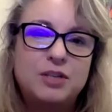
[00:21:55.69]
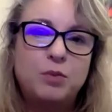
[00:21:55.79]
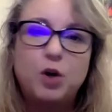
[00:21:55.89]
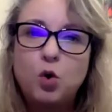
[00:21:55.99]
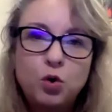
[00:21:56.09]

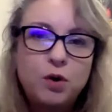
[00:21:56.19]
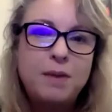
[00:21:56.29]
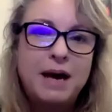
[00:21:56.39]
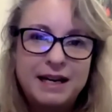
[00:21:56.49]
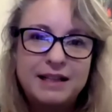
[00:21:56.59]
we
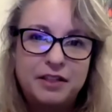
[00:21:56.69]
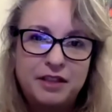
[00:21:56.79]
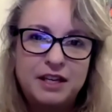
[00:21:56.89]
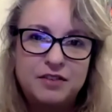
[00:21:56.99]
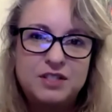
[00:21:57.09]
automatically
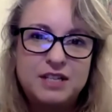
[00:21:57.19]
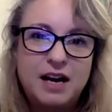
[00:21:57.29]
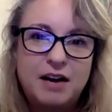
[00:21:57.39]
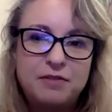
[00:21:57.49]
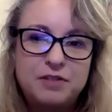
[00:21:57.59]
think of
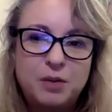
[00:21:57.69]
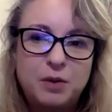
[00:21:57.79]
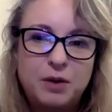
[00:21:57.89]
staff, don't we?